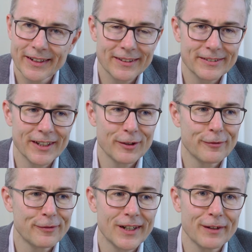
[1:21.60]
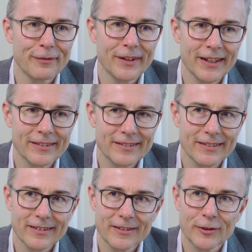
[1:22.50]
instead of five
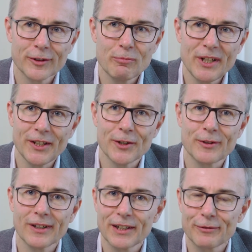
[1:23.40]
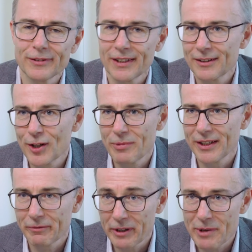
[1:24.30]
things on a mediocre level that
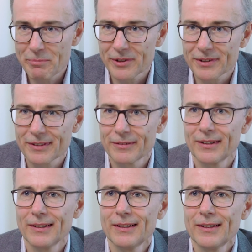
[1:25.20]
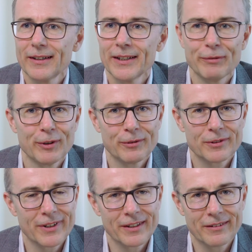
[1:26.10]
nobody remembers. And if
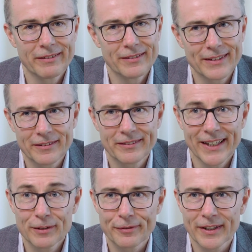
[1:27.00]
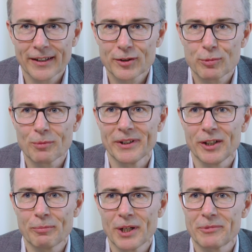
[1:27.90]
you try to tell 10 things,
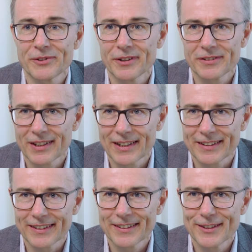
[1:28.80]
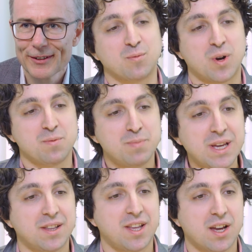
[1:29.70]
probably your paper is not selected one
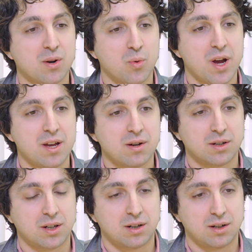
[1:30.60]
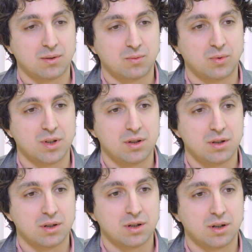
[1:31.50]
big takeaway uh,
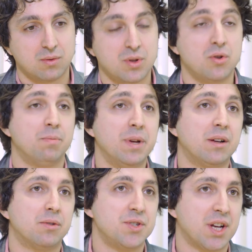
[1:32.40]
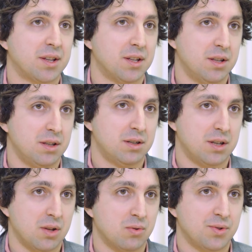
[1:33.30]
when, uh, when you're being rejected at
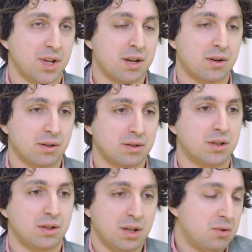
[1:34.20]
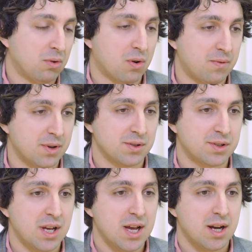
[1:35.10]
the annual, taker, uh, annual
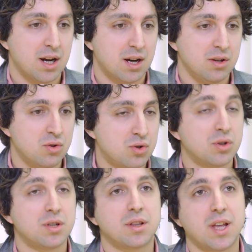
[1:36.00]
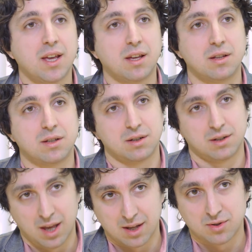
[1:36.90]
conference, uh, you shouldn't take it uh,
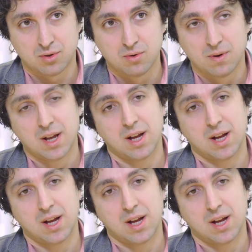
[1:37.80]
against you.